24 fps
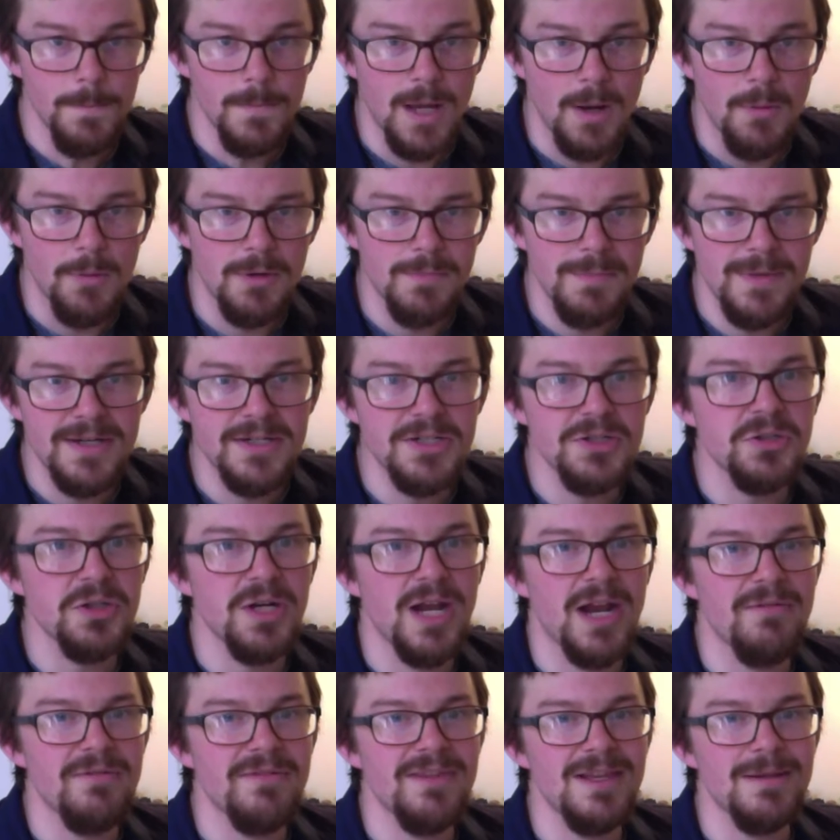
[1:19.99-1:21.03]
I want to make sure
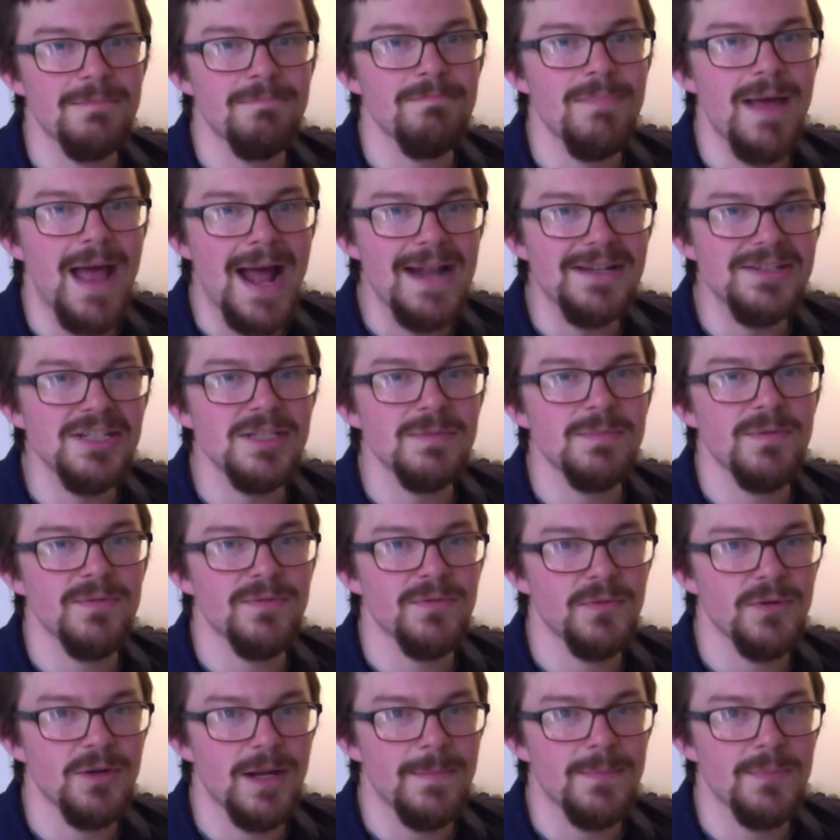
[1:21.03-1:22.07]
everything matches
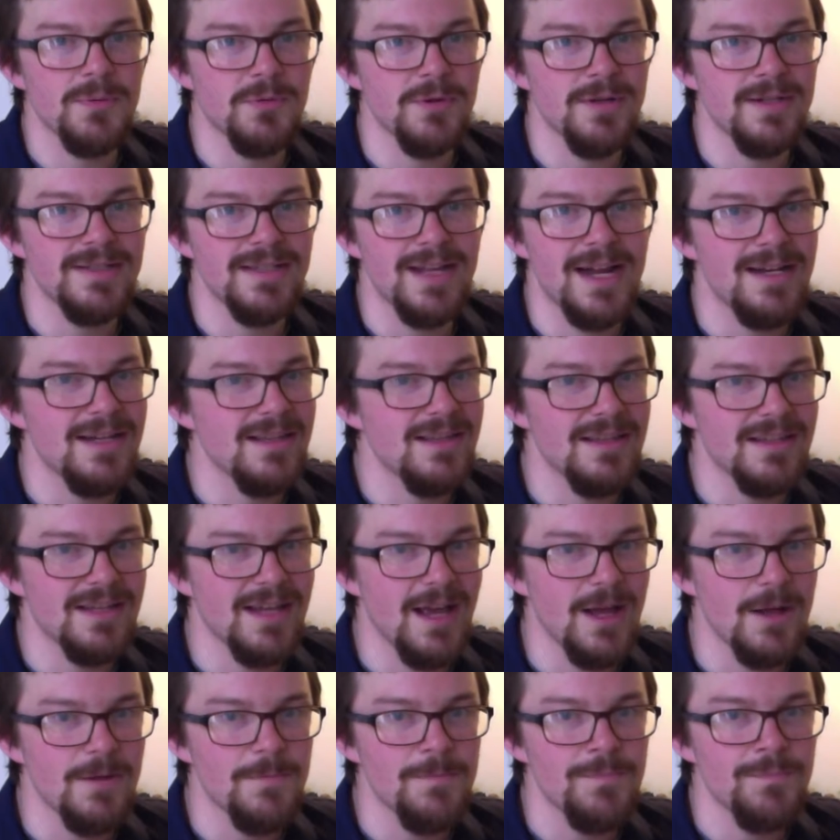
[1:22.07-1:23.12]
before I print anything
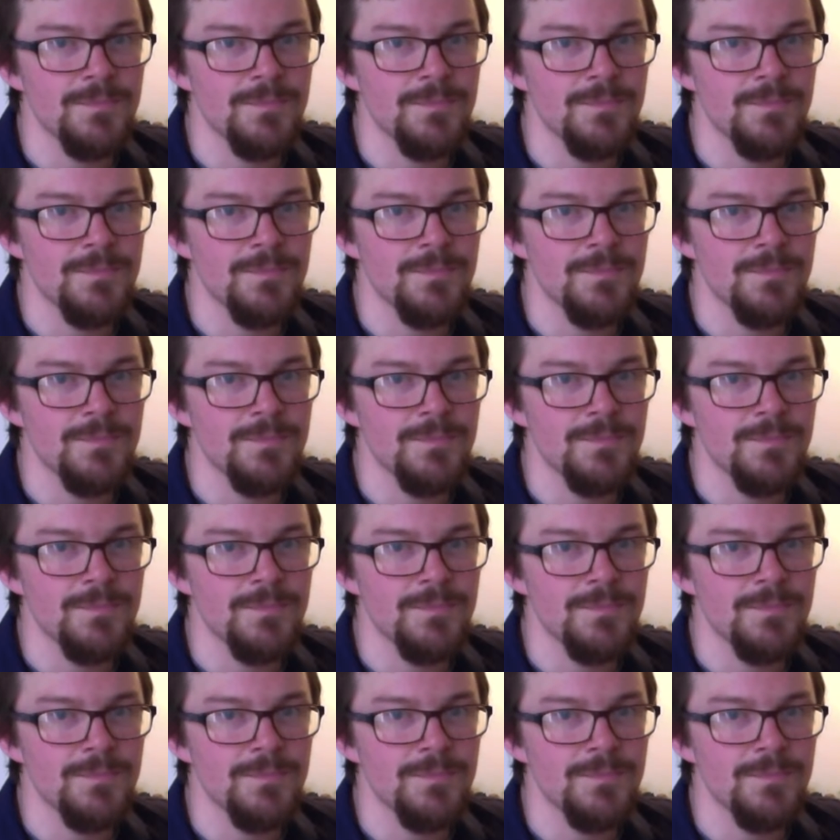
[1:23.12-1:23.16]
out.